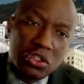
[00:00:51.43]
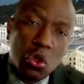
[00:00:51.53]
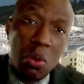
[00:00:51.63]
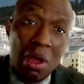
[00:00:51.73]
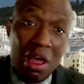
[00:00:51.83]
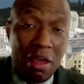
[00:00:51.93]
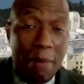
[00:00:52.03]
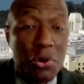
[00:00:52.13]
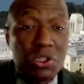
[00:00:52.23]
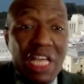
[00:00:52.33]
So
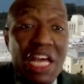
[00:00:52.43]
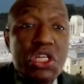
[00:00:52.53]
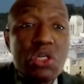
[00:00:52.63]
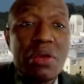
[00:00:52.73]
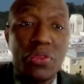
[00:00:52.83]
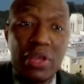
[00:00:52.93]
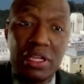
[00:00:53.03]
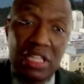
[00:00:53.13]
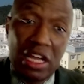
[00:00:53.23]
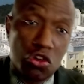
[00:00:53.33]
potentially
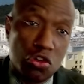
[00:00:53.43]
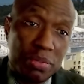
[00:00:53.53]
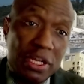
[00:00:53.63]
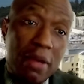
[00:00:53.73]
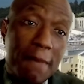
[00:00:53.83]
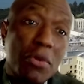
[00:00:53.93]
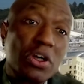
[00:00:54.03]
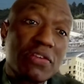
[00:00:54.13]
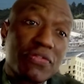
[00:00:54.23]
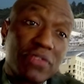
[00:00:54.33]
things that could be
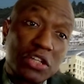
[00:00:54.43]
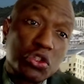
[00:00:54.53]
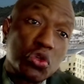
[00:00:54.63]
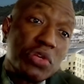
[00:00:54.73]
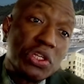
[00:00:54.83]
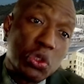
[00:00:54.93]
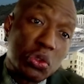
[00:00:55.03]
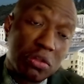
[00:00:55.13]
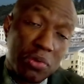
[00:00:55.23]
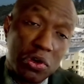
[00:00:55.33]
modified to
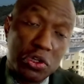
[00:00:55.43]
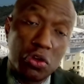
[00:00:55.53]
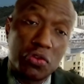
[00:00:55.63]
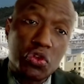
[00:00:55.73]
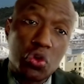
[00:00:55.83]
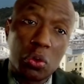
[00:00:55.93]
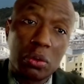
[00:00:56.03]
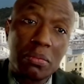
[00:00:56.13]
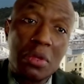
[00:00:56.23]
reduce the burden of stroke.